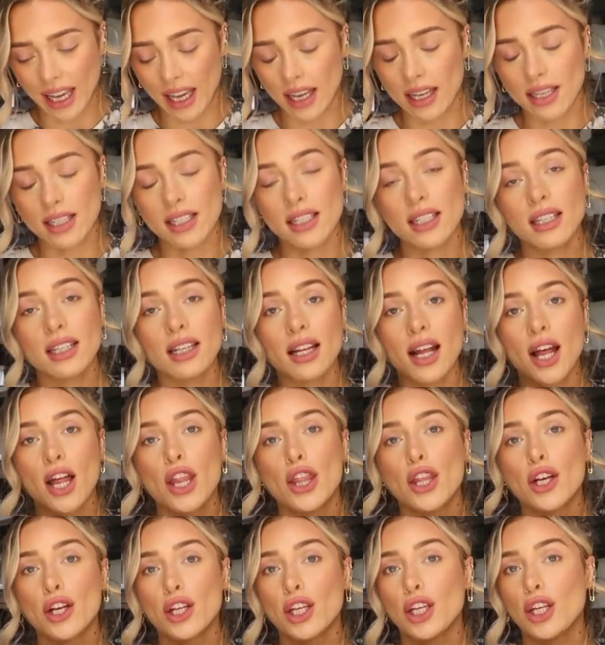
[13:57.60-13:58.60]
and
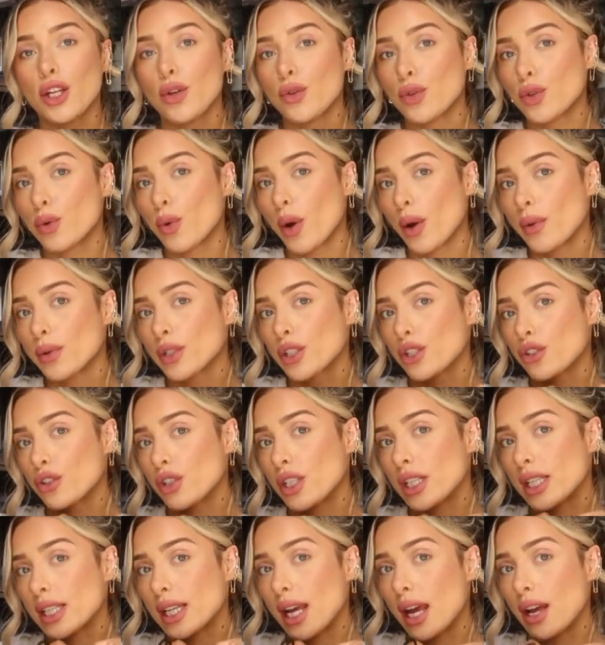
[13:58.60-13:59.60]
they're cute to wear with
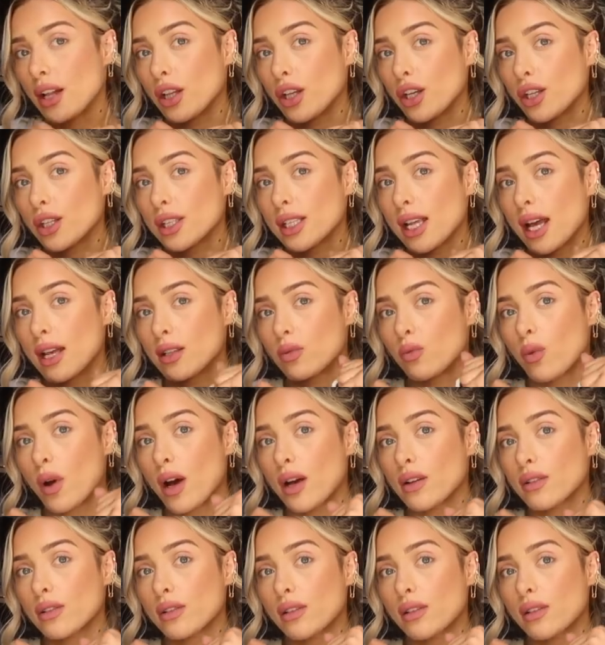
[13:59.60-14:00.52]
street style looks as well.